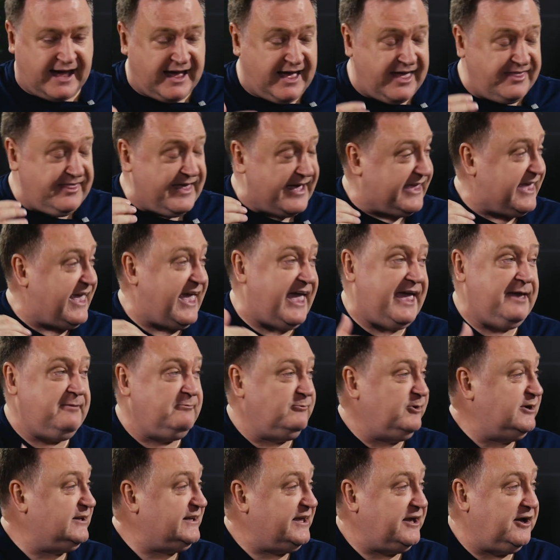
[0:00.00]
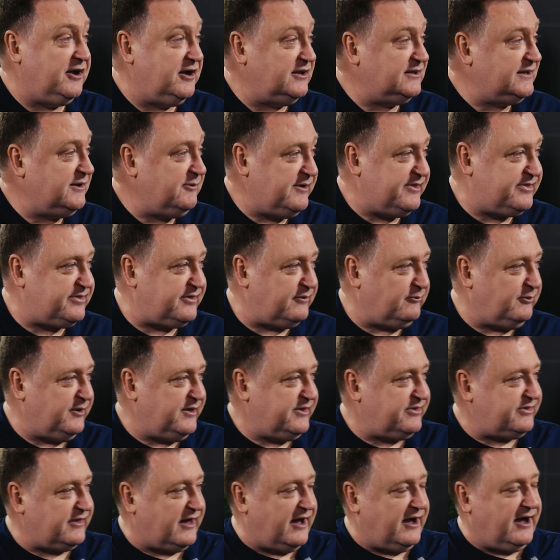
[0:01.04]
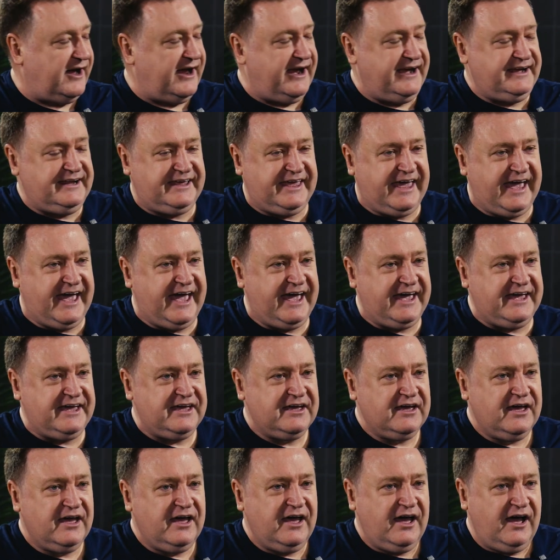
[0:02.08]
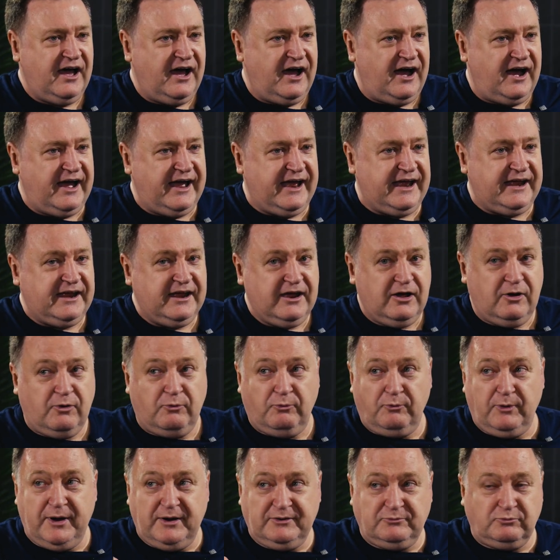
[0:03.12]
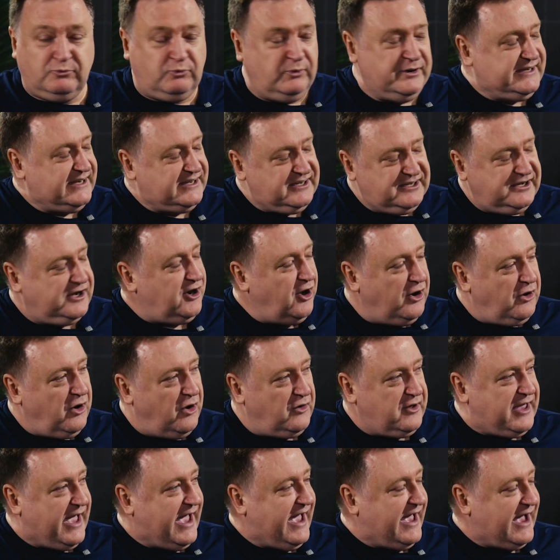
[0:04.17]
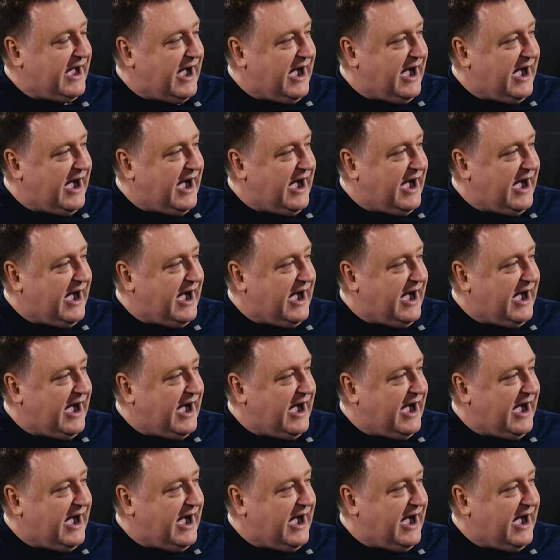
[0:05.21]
And that came really early with ADK. We didn't know, okay,